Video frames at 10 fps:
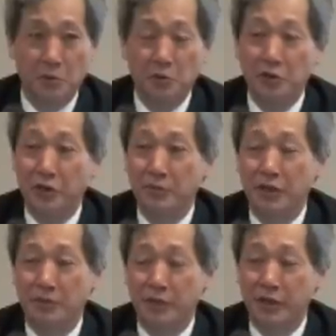Although they
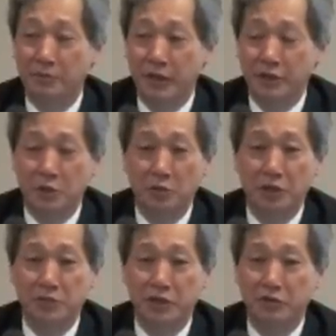may, they may
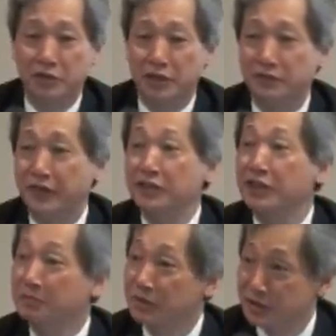show themselves as
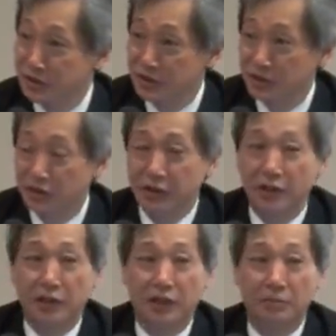victims
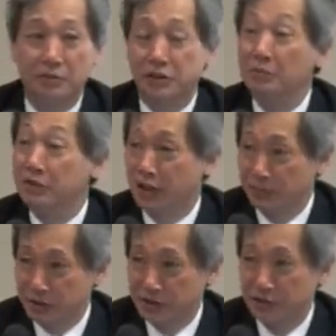um,
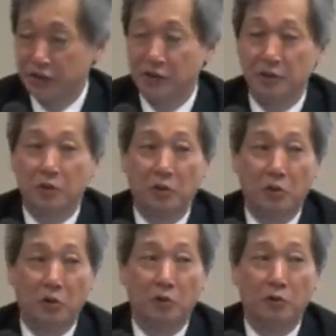sometimes
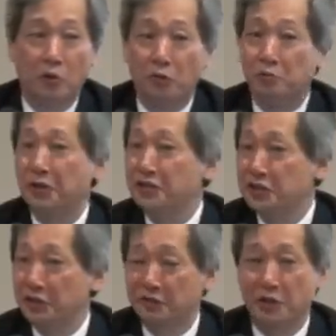of, of
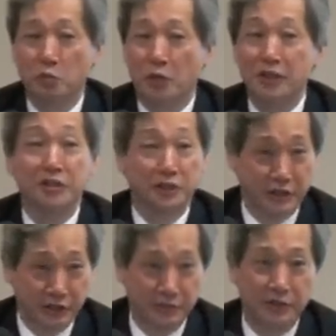pressure from
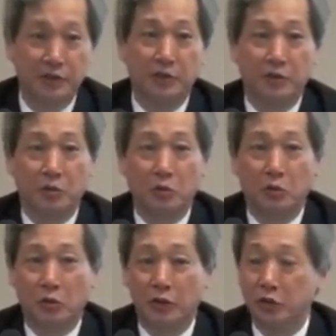Washington
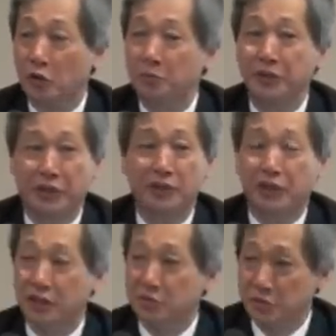or
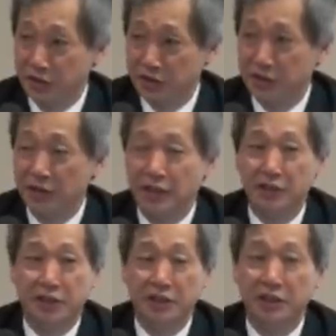European countries.
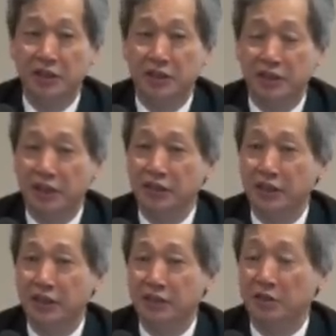Essentially,
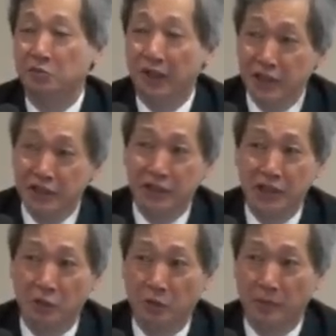China is a
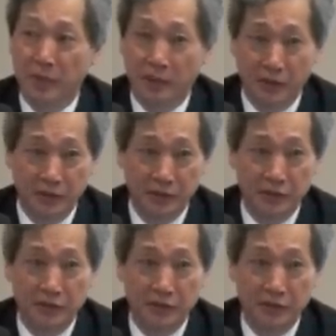rising economic power,